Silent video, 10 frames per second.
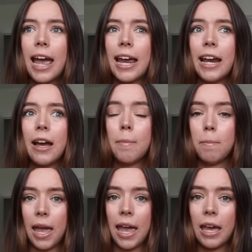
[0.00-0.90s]
a
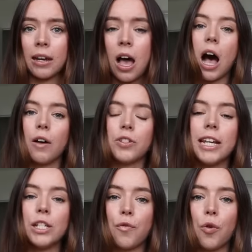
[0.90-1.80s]
man after
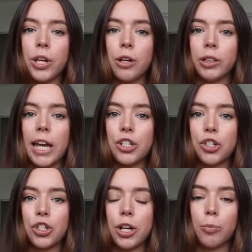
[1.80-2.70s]
his 4-year
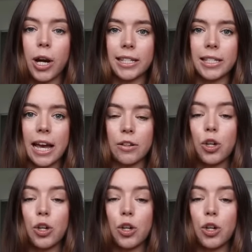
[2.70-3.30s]
relationship breaks down.